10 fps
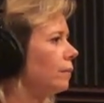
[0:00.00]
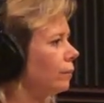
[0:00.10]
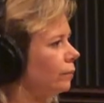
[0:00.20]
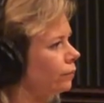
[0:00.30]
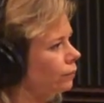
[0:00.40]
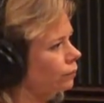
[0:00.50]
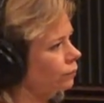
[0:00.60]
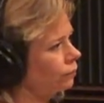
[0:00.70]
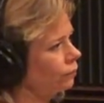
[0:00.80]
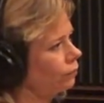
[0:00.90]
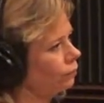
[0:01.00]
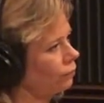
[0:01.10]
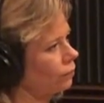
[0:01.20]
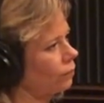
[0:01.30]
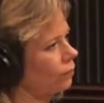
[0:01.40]

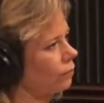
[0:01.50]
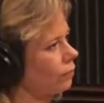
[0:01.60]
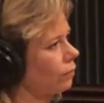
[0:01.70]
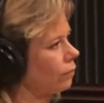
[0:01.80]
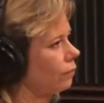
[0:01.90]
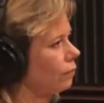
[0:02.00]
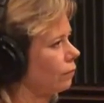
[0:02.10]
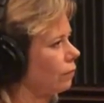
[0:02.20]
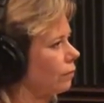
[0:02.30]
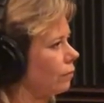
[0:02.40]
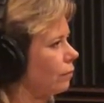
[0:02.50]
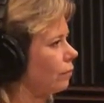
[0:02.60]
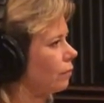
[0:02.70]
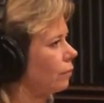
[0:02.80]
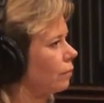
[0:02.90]

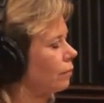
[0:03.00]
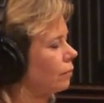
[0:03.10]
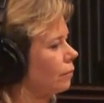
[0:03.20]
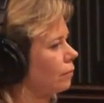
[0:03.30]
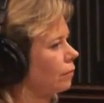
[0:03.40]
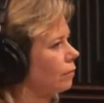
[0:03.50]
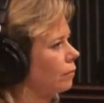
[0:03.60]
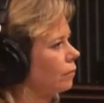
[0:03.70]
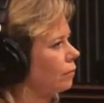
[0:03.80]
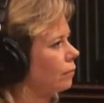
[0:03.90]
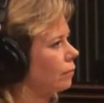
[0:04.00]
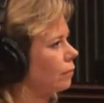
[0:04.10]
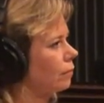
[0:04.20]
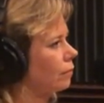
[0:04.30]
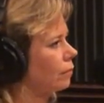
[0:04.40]

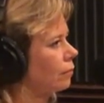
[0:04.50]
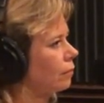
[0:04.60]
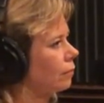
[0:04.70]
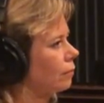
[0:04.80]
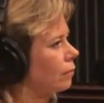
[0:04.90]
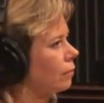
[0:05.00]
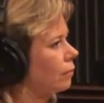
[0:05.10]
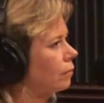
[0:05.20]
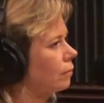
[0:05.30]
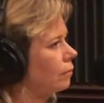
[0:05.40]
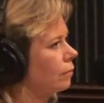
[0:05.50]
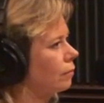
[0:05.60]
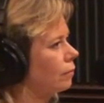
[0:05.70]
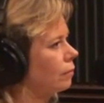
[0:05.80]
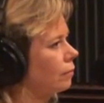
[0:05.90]

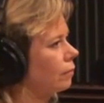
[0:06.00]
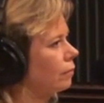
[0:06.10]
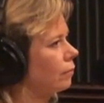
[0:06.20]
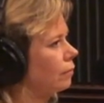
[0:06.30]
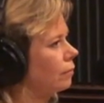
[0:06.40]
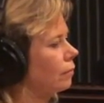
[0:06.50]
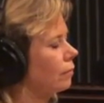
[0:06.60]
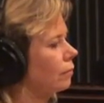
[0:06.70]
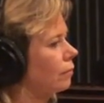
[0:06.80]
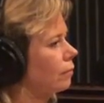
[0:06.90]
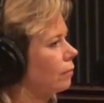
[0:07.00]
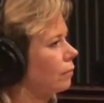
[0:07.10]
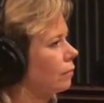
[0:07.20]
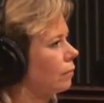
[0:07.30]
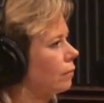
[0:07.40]

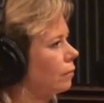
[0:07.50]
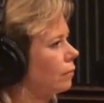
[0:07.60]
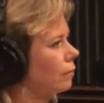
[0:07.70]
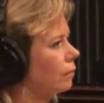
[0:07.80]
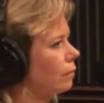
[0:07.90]
The person shown says nothing.